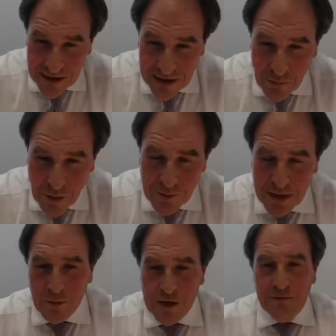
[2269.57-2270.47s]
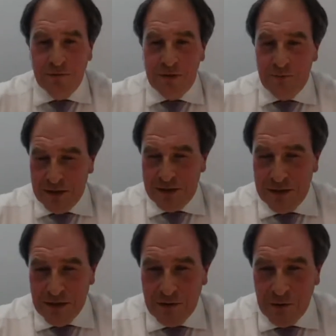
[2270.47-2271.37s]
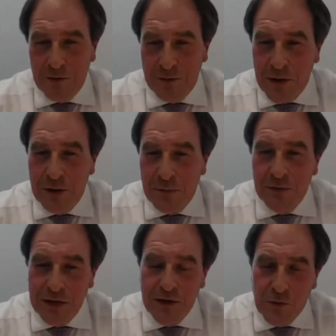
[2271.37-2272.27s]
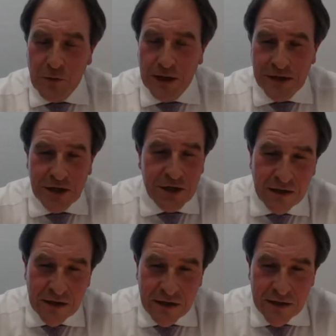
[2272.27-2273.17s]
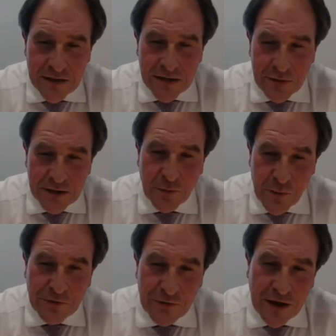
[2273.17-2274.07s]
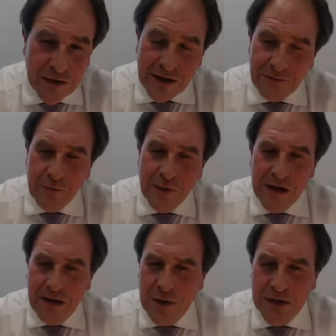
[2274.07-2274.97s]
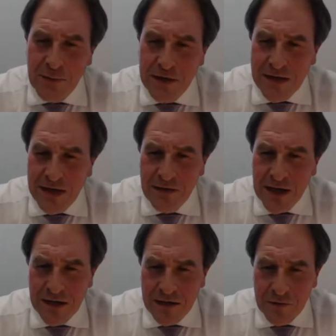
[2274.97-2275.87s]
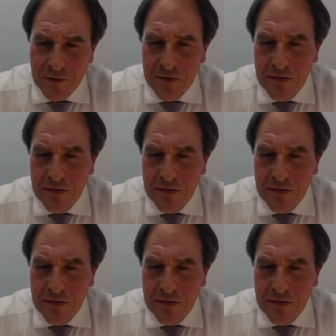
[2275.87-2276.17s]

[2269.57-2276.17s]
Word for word: And what may work for a, a certain group of people within an organization simply don't work for another. Have you, have you experienced any of that at all?